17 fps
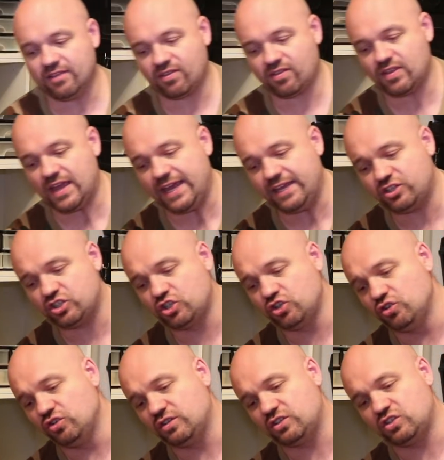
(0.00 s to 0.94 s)
stay
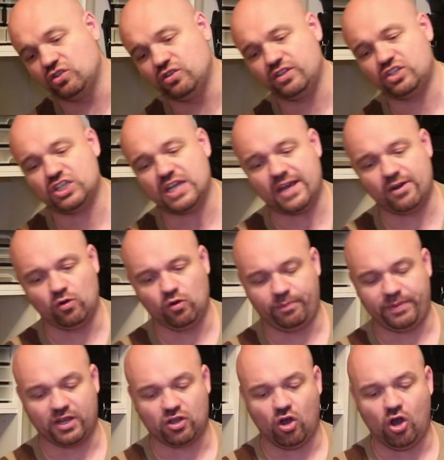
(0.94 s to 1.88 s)
tuned to the channel,
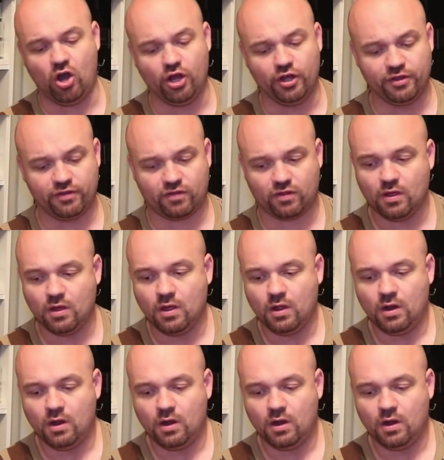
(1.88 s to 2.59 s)
because